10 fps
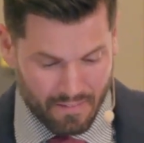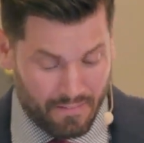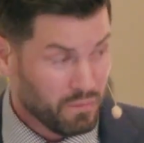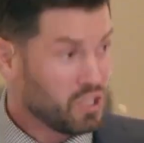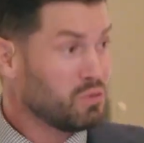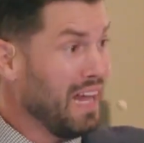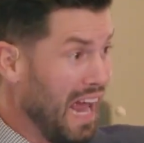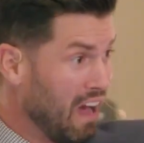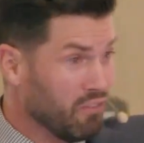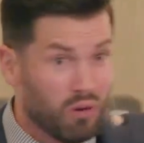Because we
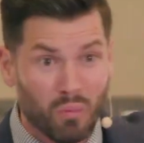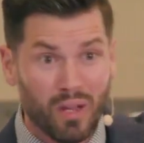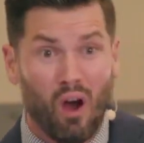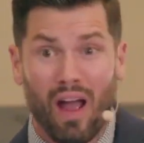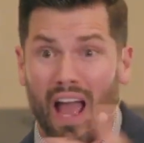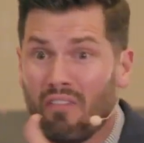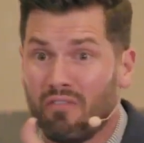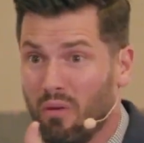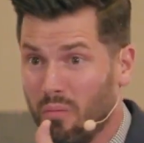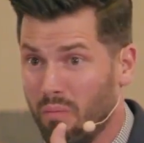have them, we all have them.